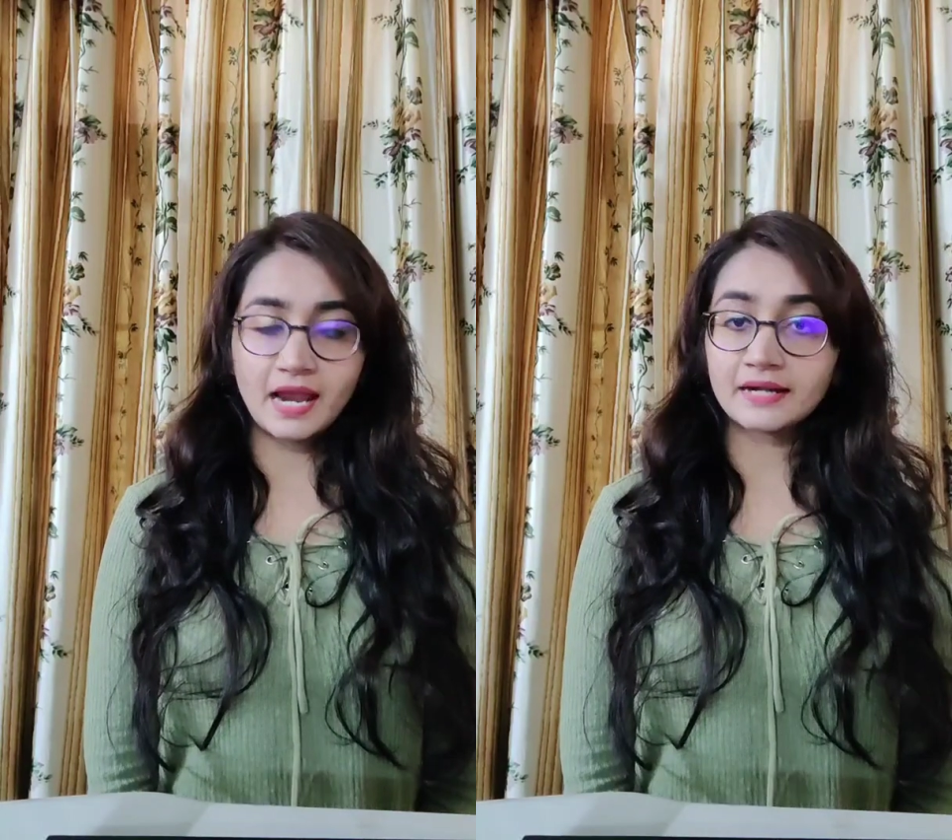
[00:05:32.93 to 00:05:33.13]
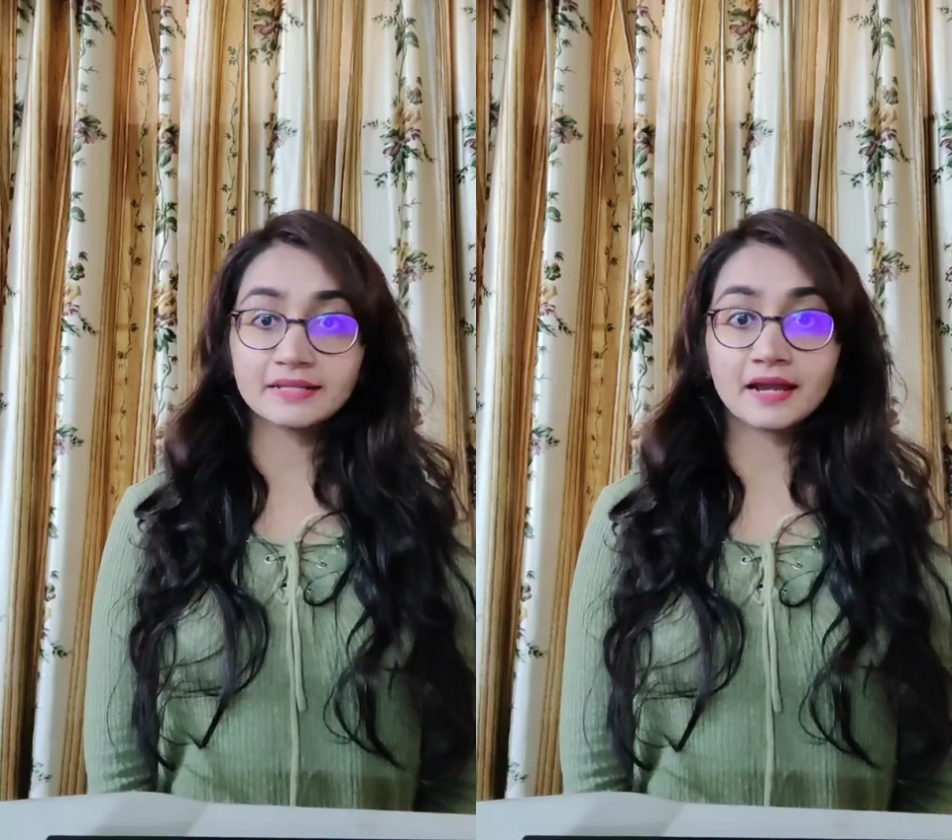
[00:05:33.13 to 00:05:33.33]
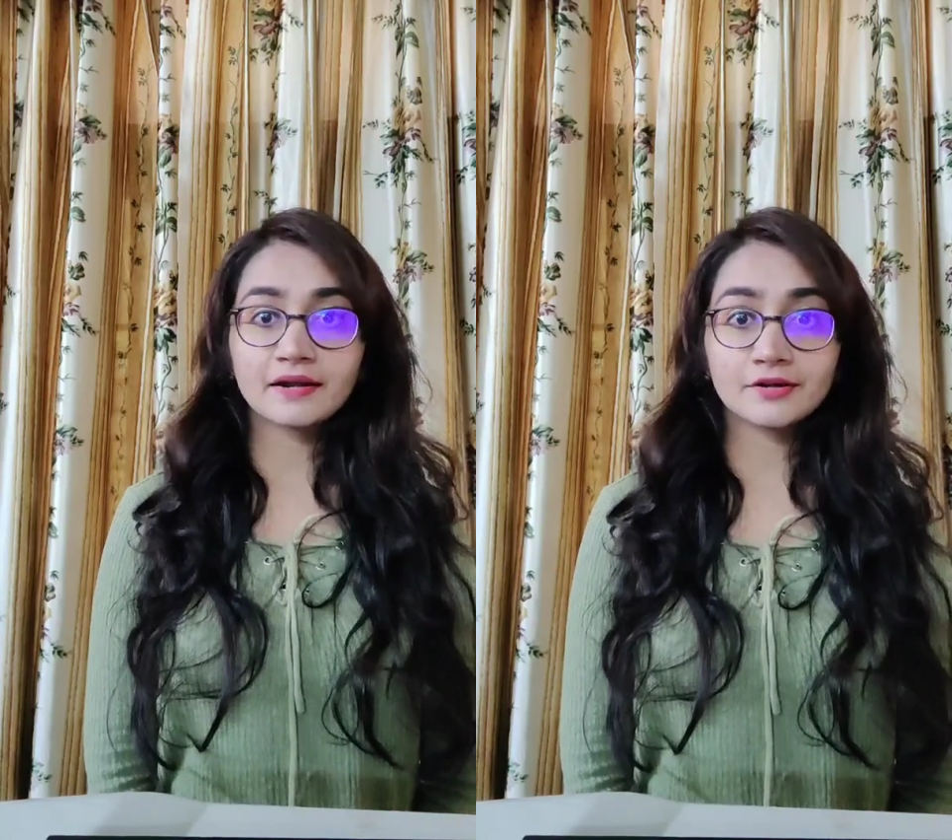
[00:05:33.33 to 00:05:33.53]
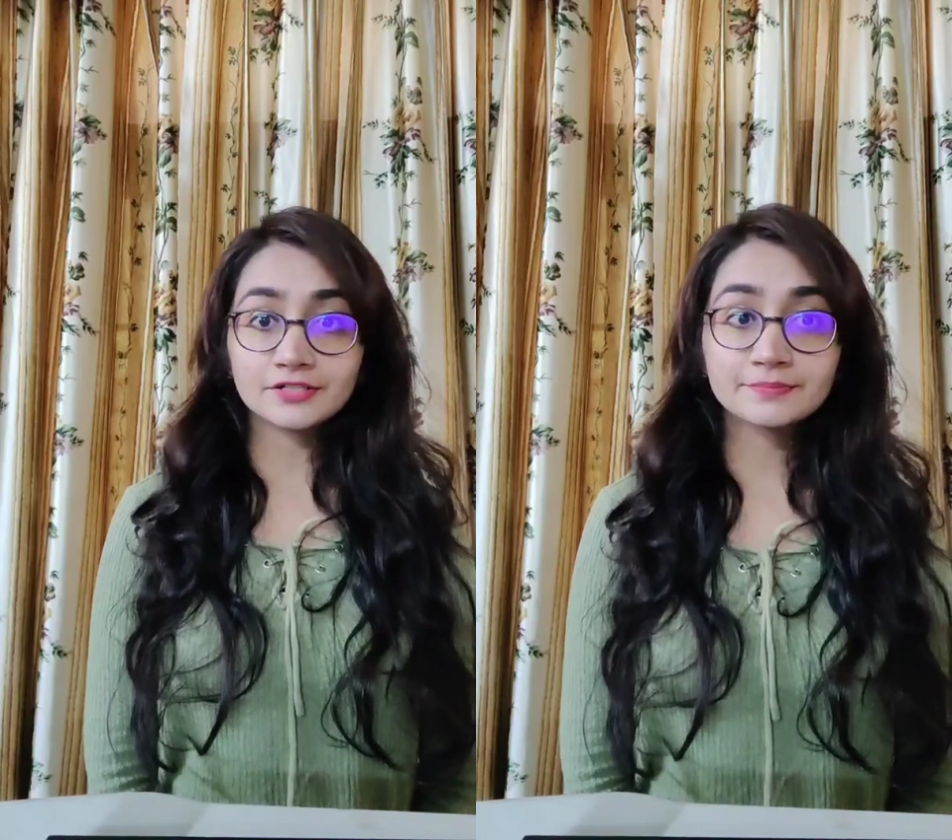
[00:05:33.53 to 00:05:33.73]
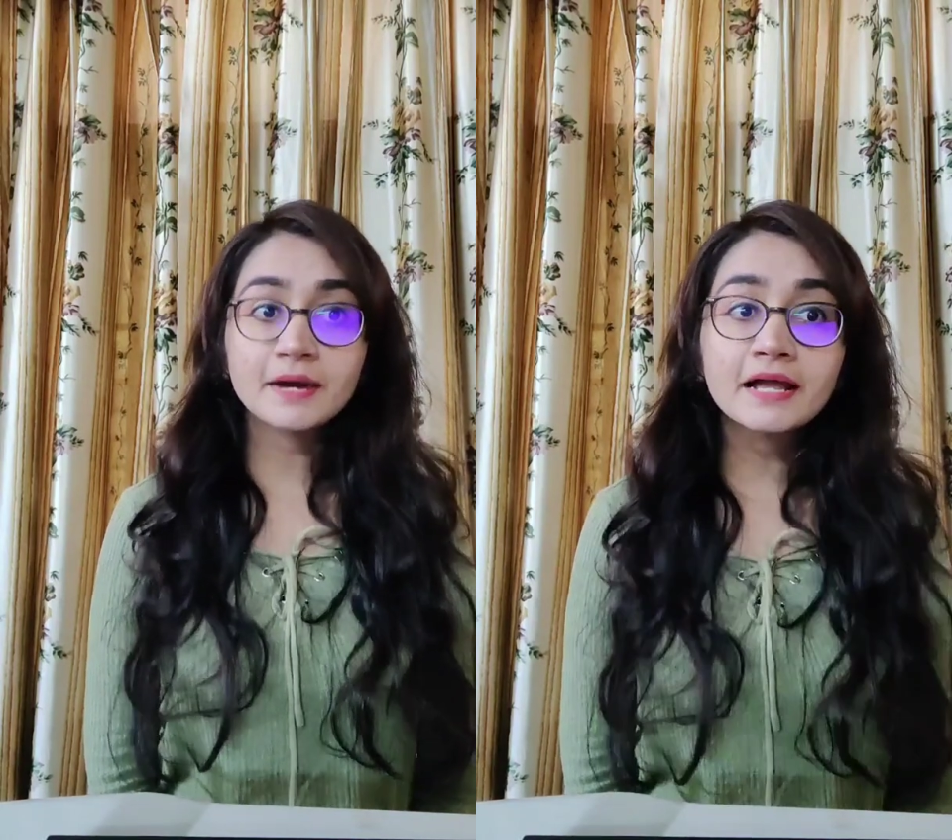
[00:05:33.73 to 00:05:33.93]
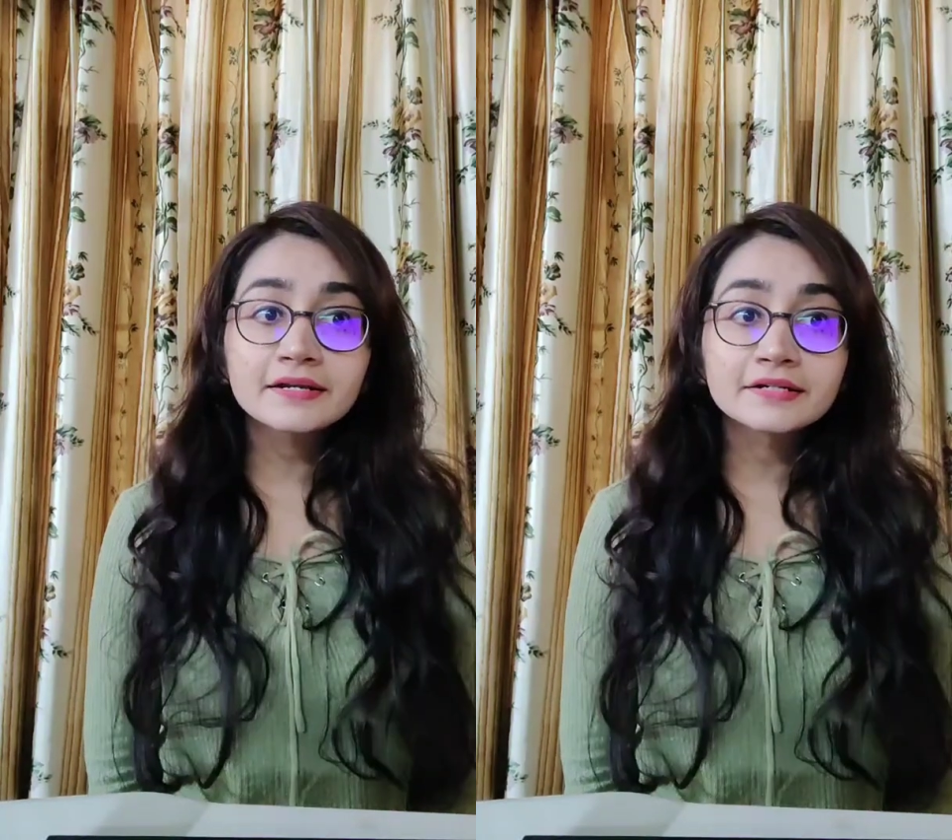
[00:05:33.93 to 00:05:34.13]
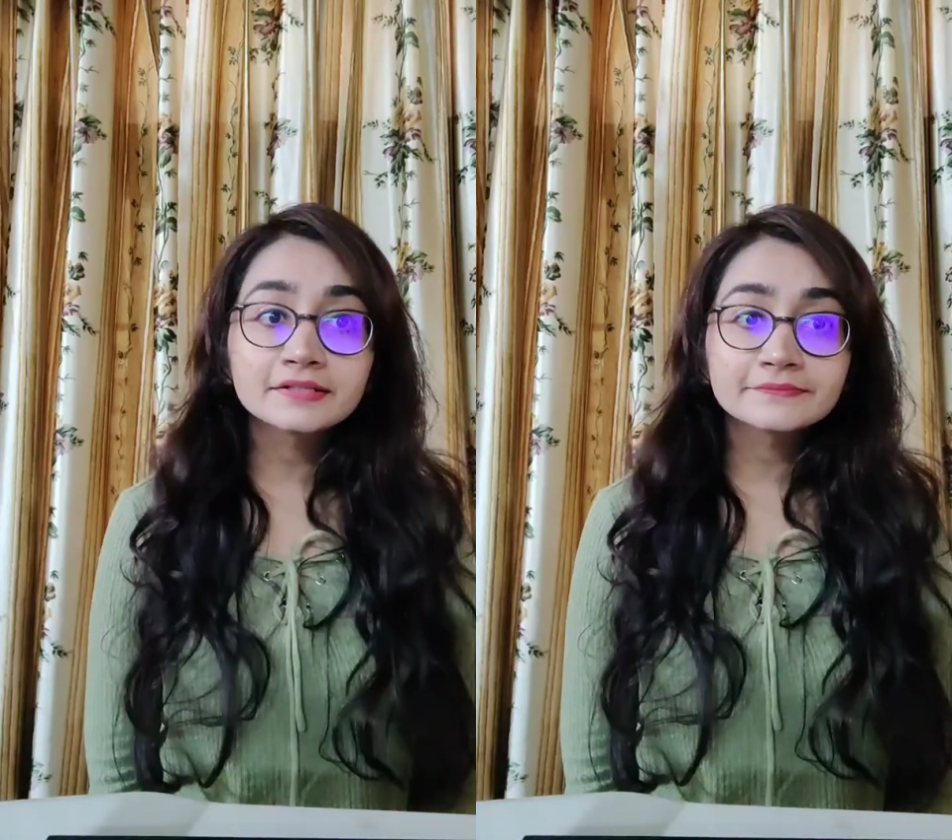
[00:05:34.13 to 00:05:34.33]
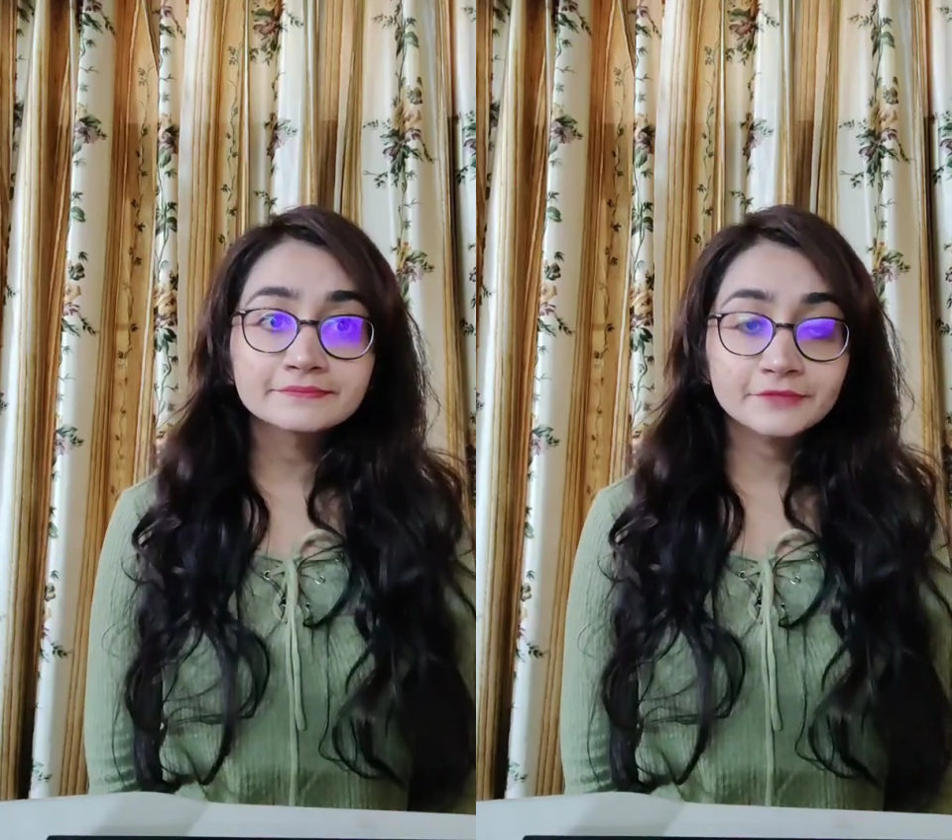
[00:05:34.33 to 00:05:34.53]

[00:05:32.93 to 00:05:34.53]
and they are not married.